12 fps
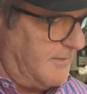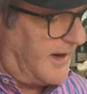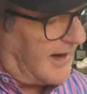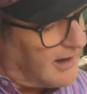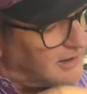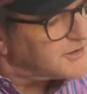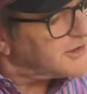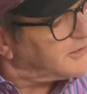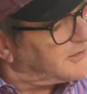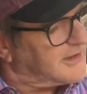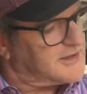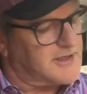but I also
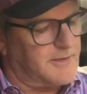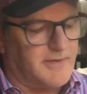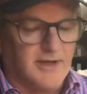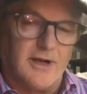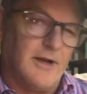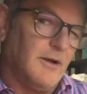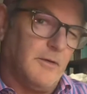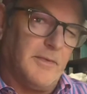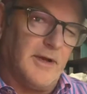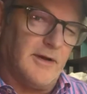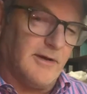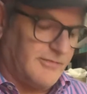did something a little
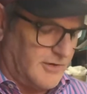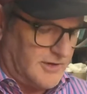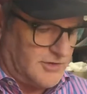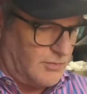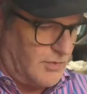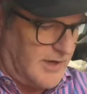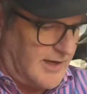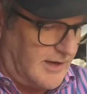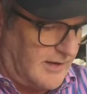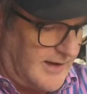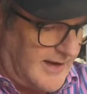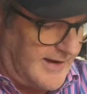bit different as well.